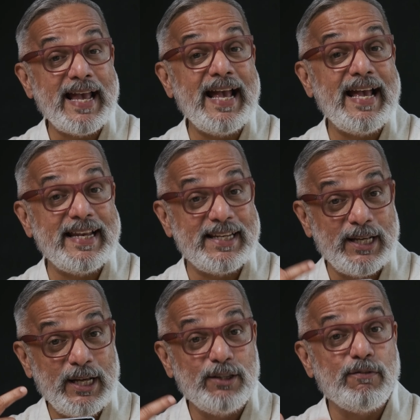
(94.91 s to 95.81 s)
And
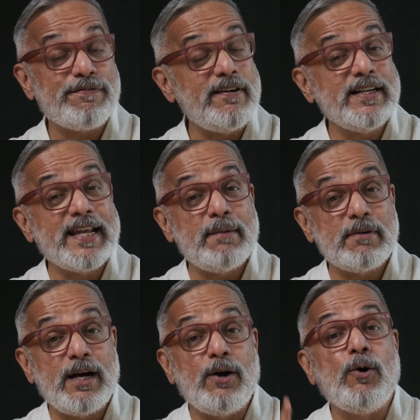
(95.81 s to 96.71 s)
the front
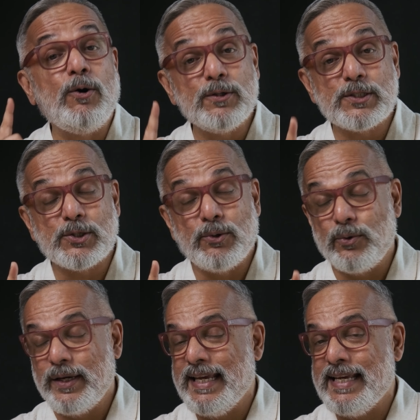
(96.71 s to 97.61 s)
camera
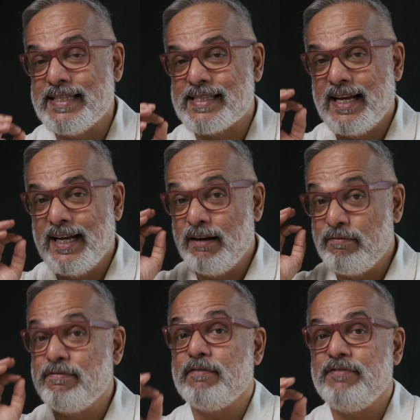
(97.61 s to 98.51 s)
also is a
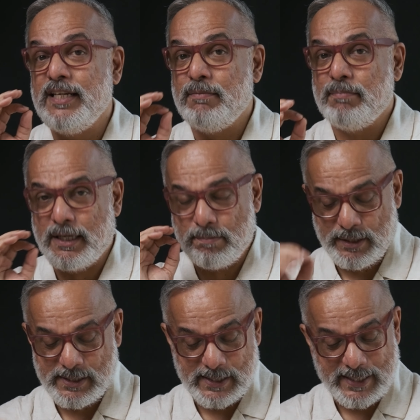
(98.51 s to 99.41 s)
50
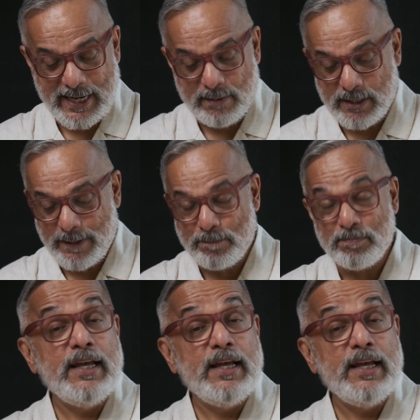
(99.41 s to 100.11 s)
megapixel camera.